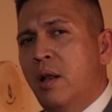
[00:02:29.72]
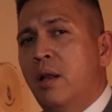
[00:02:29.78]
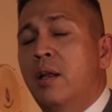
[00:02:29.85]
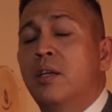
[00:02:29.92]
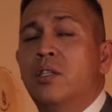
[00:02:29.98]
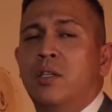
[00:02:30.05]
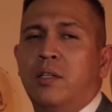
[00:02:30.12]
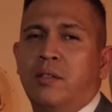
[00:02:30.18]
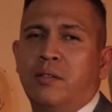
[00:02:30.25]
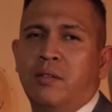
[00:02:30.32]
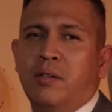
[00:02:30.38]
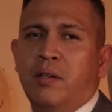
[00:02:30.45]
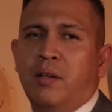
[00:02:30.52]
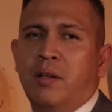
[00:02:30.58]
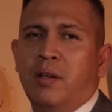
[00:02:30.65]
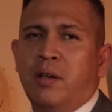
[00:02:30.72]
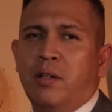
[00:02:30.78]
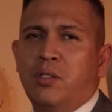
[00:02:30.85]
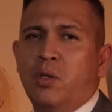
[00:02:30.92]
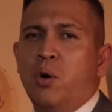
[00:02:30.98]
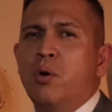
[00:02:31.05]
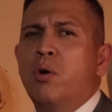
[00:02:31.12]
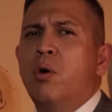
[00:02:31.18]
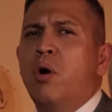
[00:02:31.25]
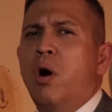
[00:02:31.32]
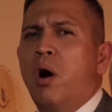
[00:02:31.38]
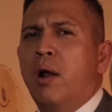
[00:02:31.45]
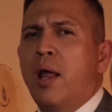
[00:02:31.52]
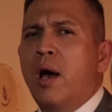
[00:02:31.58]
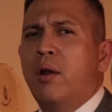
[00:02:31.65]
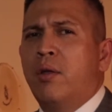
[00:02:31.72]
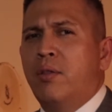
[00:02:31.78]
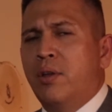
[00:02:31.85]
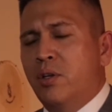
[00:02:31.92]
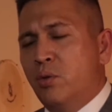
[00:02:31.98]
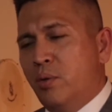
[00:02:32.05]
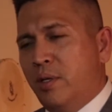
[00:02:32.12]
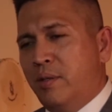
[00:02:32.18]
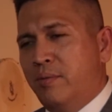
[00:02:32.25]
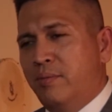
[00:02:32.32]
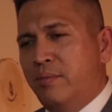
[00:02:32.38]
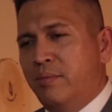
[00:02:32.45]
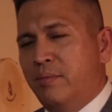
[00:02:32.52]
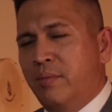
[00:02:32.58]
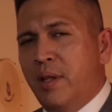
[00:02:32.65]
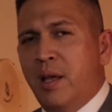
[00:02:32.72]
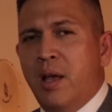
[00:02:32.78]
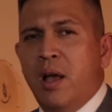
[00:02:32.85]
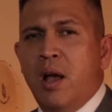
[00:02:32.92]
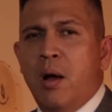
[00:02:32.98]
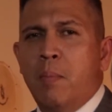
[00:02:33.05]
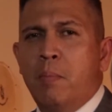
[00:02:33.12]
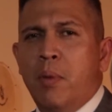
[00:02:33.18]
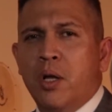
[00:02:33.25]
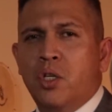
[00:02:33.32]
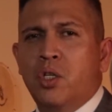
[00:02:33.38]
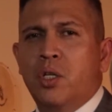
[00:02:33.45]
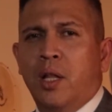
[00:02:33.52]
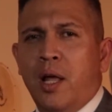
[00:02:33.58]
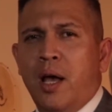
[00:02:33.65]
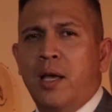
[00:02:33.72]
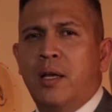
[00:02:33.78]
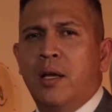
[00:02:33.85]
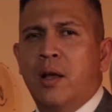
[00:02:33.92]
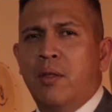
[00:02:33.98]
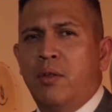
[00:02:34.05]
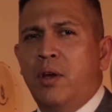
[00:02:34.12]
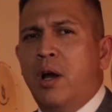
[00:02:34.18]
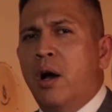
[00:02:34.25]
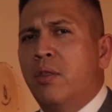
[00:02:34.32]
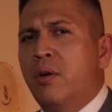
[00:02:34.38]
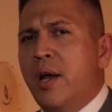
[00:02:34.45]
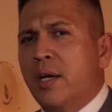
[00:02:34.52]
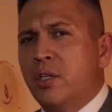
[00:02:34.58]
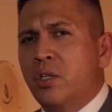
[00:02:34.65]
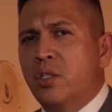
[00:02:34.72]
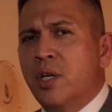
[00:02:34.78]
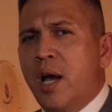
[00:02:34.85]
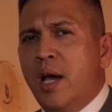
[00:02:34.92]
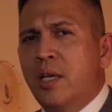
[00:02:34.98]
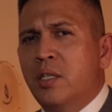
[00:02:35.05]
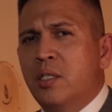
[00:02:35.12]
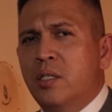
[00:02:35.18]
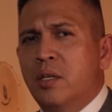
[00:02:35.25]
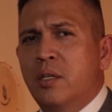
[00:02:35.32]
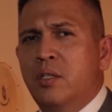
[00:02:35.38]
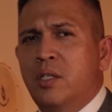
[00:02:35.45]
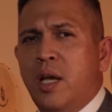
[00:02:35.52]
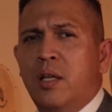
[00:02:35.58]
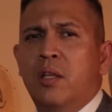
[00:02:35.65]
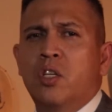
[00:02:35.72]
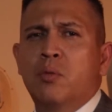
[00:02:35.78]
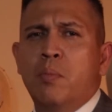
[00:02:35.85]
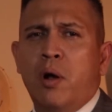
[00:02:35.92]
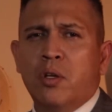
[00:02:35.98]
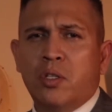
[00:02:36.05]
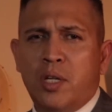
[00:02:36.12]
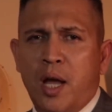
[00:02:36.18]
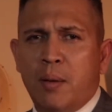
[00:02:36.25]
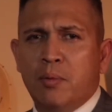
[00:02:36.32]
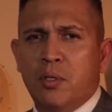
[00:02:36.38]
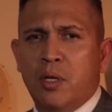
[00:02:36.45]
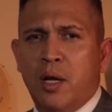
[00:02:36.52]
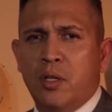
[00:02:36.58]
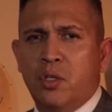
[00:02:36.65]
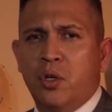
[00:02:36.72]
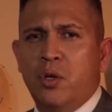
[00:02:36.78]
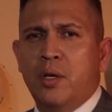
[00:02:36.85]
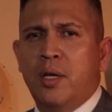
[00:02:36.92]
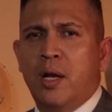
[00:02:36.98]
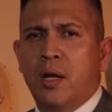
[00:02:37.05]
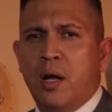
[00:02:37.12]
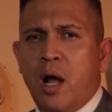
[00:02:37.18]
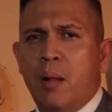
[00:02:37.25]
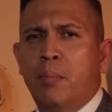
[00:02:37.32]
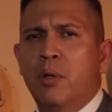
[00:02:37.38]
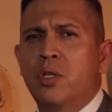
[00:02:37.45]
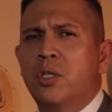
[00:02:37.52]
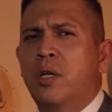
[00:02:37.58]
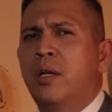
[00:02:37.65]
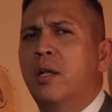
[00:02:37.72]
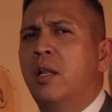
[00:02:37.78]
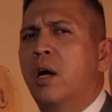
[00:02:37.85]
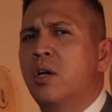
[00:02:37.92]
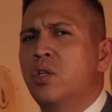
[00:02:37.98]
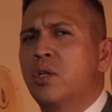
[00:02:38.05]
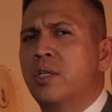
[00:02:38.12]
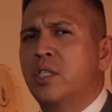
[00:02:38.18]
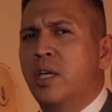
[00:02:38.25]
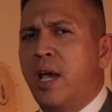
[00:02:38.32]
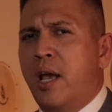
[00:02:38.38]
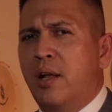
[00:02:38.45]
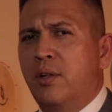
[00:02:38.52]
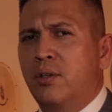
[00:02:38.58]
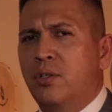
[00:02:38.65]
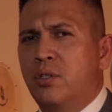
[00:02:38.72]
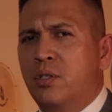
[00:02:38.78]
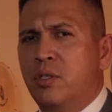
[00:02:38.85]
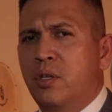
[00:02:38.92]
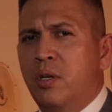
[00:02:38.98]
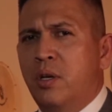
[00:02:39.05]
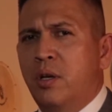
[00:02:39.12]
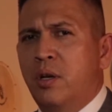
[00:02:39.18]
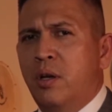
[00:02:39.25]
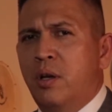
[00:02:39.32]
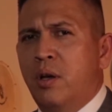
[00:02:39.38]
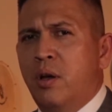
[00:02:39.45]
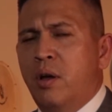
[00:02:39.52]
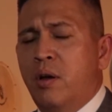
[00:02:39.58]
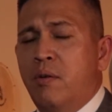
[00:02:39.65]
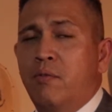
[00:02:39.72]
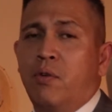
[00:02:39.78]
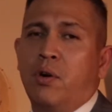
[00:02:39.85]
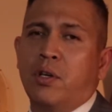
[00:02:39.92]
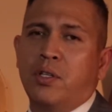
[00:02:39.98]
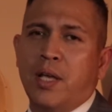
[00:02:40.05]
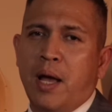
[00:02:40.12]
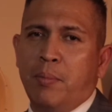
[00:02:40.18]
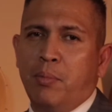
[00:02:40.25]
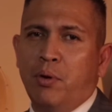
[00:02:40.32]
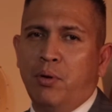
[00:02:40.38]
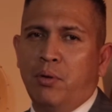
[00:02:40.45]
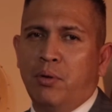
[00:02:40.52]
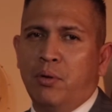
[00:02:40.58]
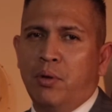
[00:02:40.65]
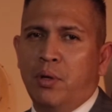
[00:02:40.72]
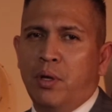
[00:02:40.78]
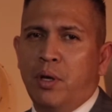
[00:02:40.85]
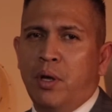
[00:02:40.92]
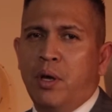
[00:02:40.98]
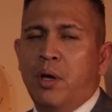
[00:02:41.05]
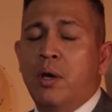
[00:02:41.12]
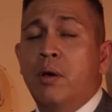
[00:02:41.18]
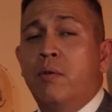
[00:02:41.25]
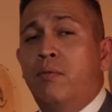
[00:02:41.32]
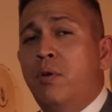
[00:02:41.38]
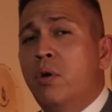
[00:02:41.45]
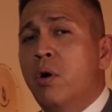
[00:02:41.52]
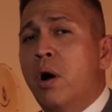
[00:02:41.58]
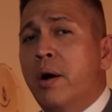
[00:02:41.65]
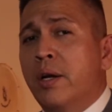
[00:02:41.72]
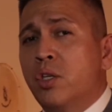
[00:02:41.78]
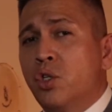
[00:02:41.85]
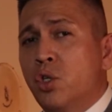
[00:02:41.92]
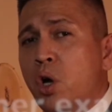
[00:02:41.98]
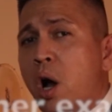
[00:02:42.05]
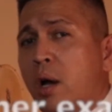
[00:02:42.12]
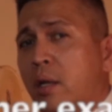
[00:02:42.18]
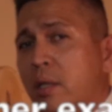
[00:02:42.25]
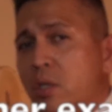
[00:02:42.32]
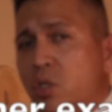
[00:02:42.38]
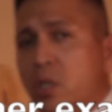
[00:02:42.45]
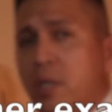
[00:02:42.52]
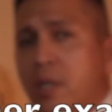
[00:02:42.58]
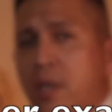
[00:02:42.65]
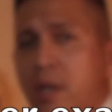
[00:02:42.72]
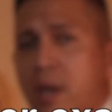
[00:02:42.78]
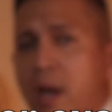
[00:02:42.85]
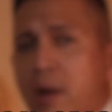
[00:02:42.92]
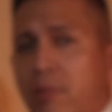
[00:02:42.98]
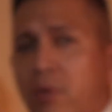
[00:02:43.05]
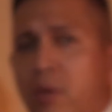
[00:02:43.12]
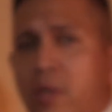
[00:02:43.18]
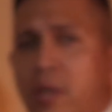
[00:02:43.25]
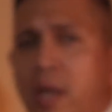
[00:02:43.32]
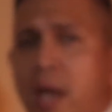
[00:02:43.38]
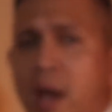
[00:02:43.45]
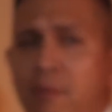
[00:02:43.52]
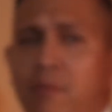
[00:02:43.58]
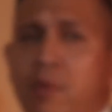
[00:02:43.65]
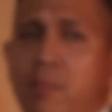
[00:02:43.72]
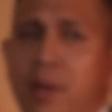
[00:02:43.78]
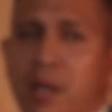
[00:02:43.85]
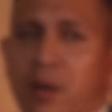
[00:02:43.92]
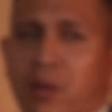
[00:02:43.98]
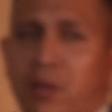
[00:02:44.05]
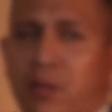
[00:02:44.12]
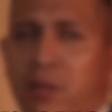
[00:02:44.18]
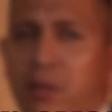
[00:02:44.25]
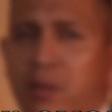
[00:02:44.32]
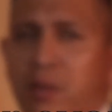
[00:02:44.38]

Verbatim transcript: Listen, don't go all out on this one. Much like the other exercise, take the small steps until you can accomplish it in larger scales. For example, if you are a chocolate junkie after every meal,